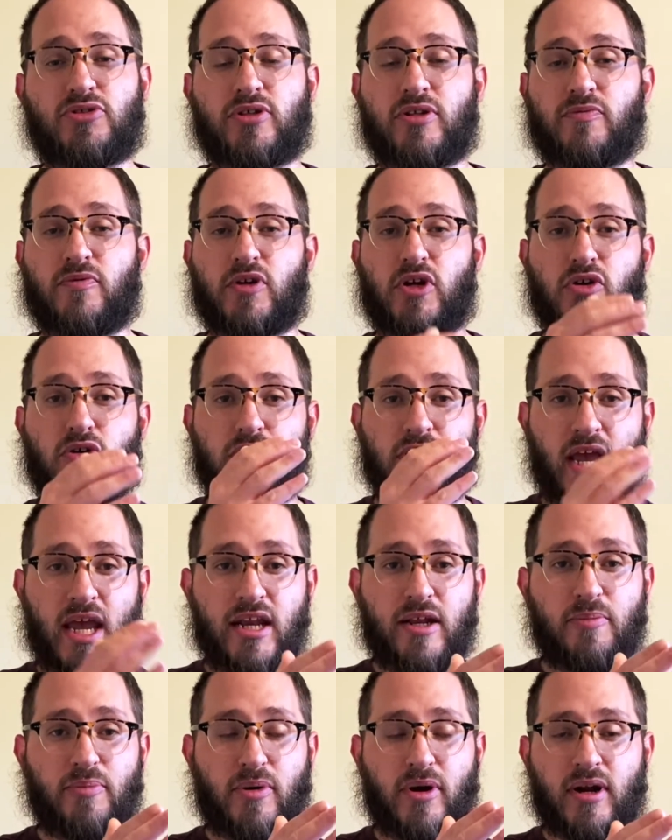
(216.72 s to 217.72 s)
that we're
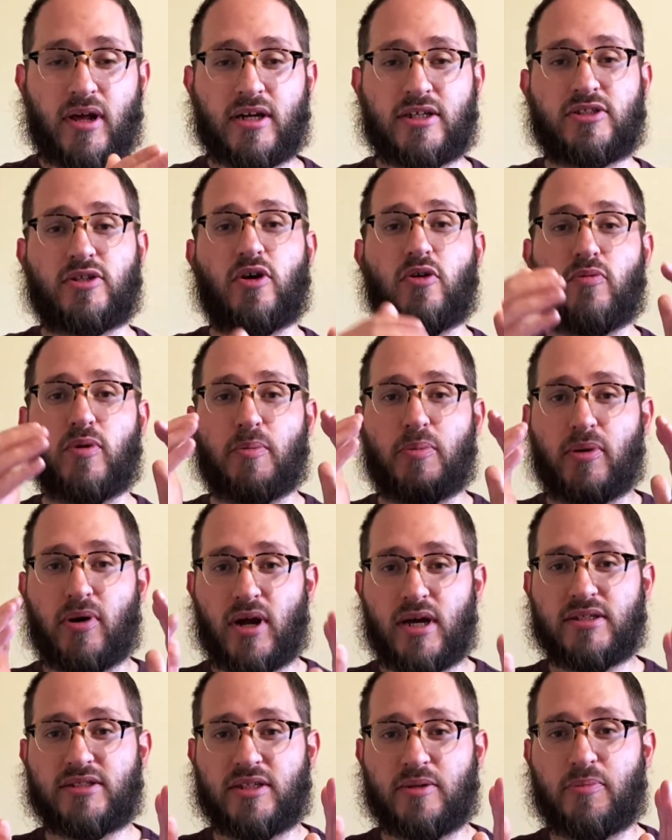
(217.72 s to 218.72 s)
creating products, we're
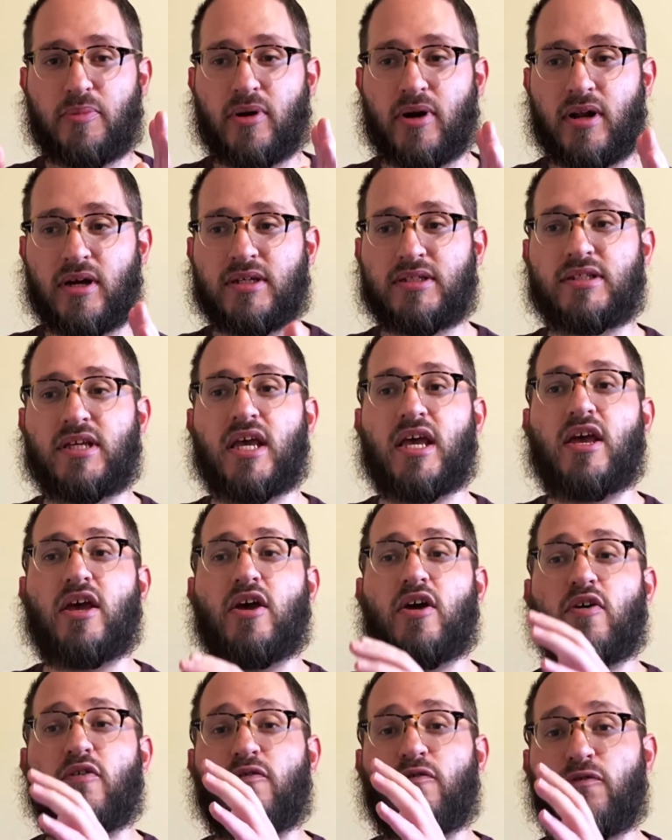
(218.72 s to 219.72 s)
pricing products
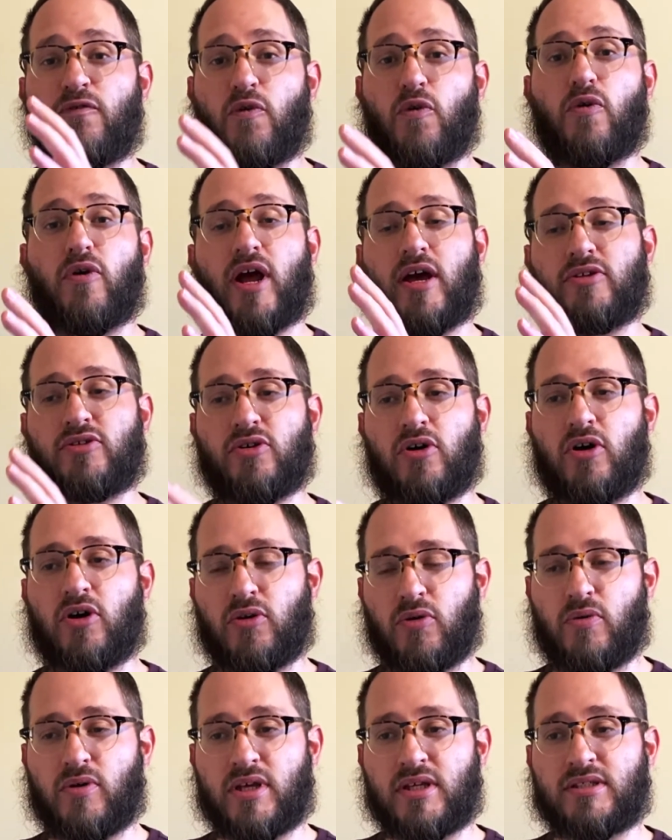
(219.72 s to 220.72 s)
for our target
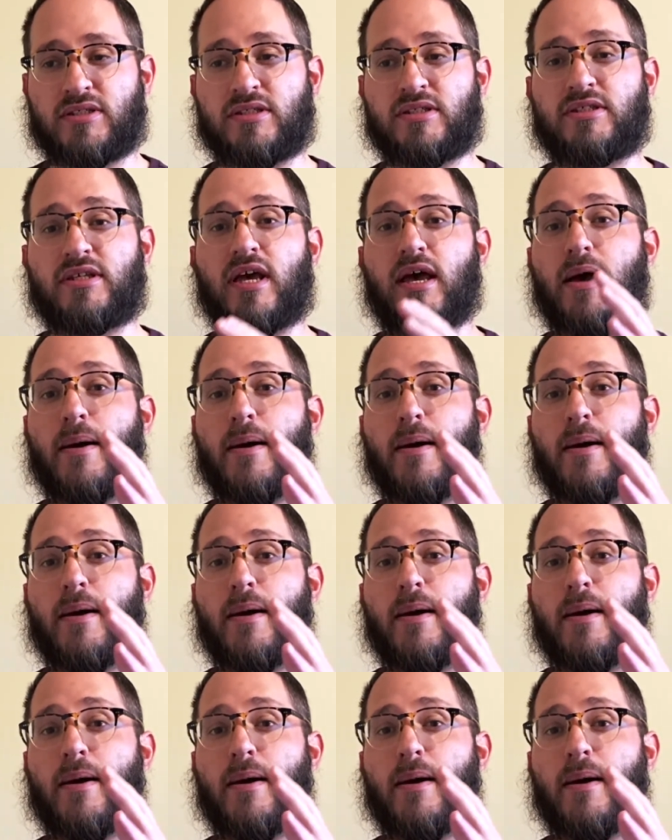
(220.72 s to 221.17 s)
audiences,